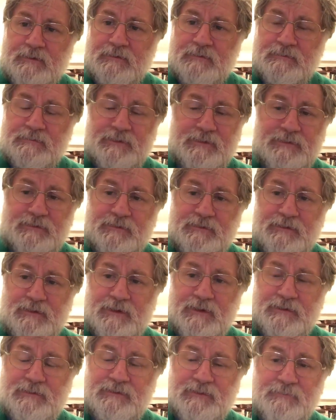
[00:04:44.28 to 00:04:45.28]
then
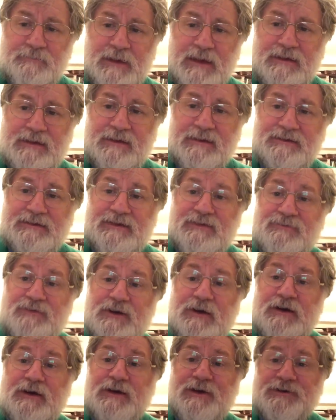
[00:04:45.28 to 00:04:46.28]
I think making it even
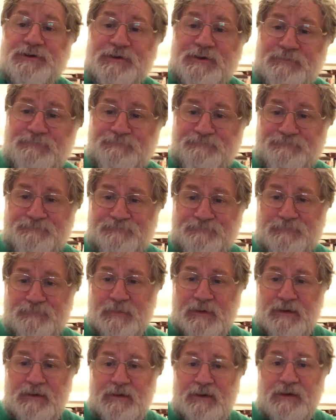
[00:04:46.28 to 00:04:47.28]
harder,
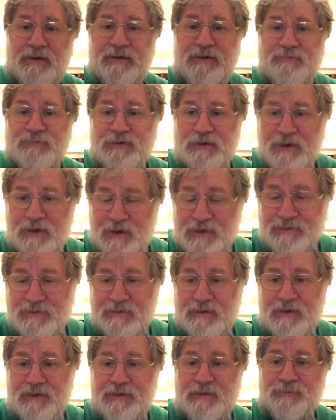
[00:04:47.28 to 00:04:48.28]
an even harder
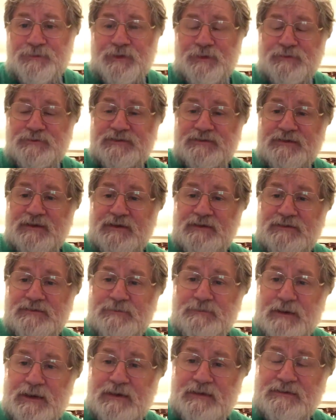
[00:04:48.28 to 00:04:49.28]
line approach, is going
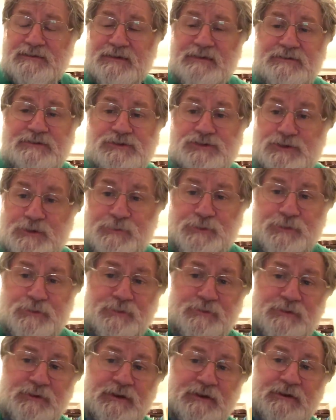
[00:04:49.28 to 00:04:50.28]
to
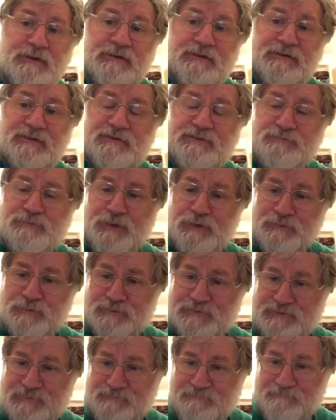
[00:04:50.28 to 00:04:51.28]
triple these
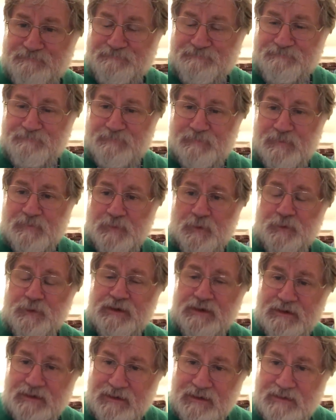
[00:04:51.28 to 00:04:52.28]
boats. What we
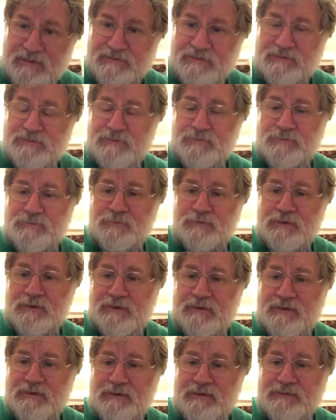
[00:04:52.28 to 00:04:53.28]
need to do
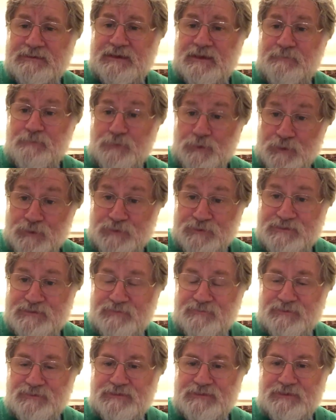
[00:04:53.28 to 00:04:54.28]
is get more
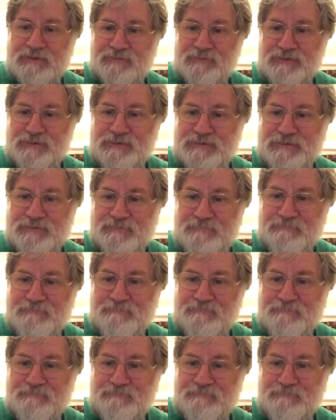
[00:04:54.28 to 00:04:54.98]
civil servants